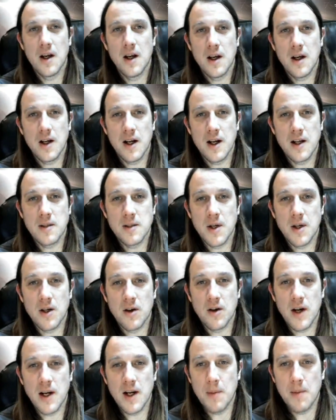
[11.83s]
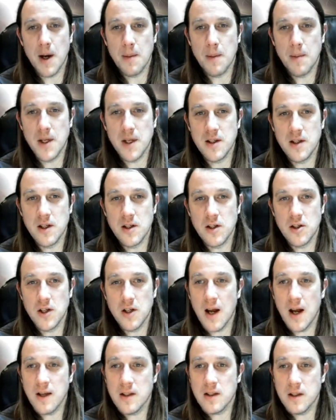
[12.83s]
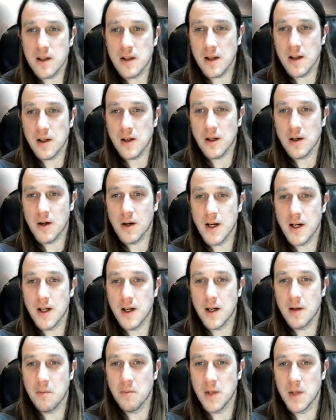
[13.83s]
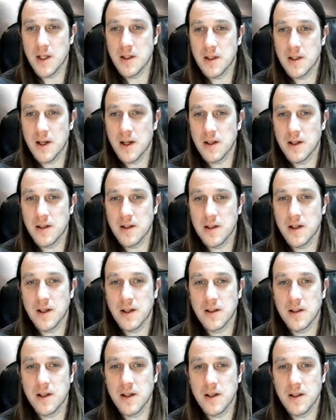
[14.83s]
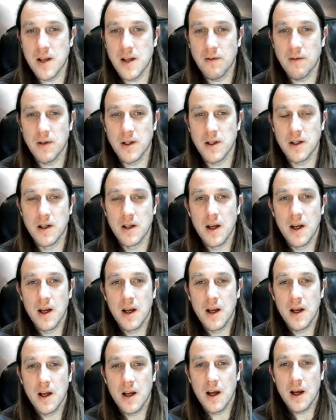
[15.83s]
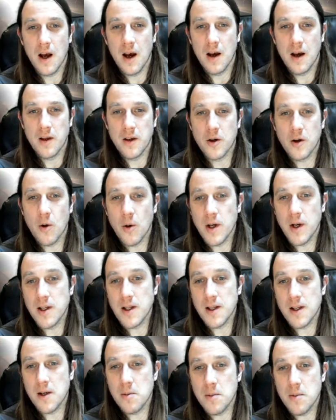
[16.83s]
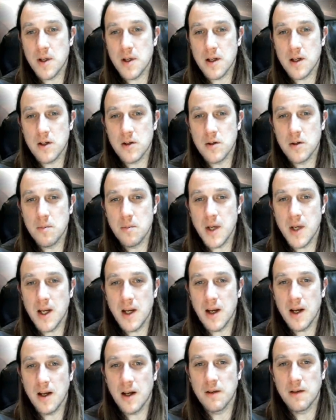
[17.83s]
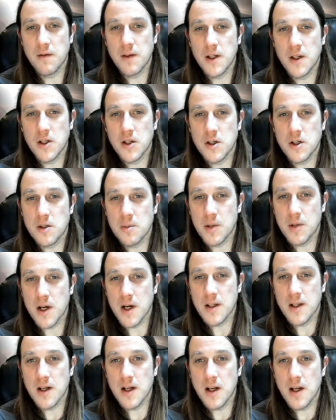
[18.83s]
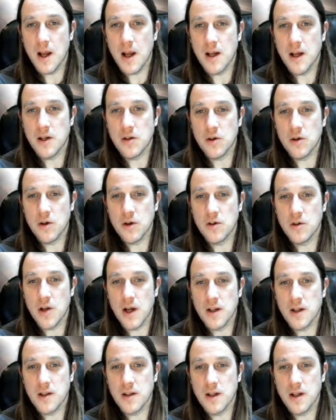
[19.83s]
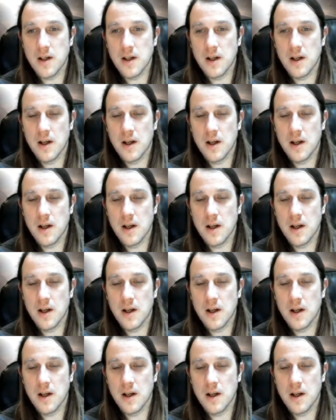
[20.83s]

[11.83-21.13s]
It has been graded by PCGS and they graded it Mint State 67. The coin is in position B and it features President Andrew Johnson.